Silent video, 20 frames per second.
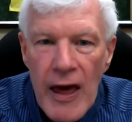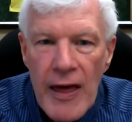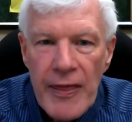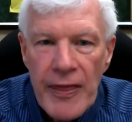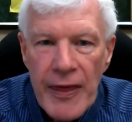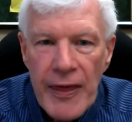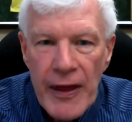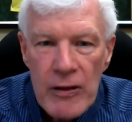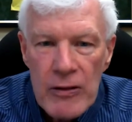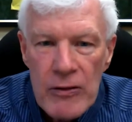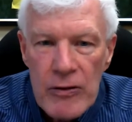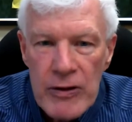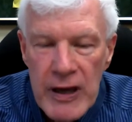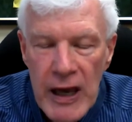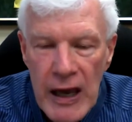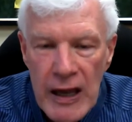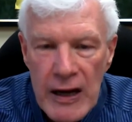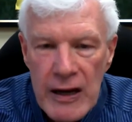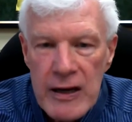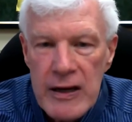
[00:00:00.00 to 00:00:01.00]
They are
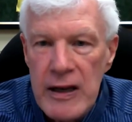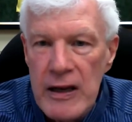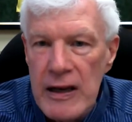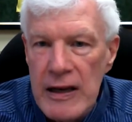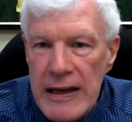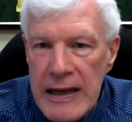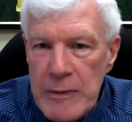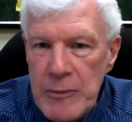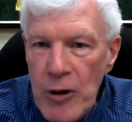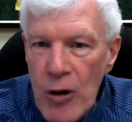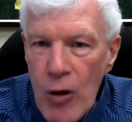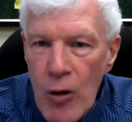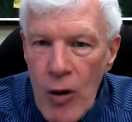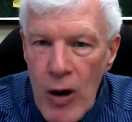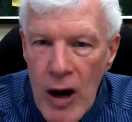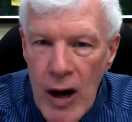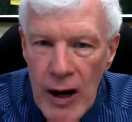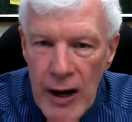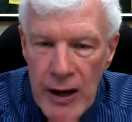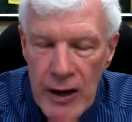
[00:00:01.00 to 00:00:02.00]
located in Lima,
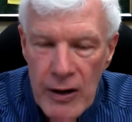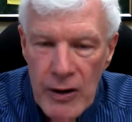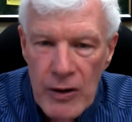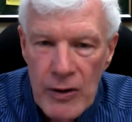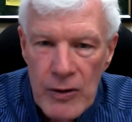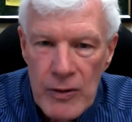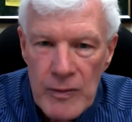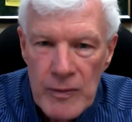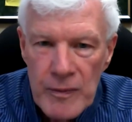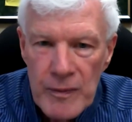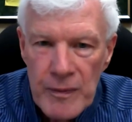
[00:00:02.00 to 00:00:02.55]
Ohio.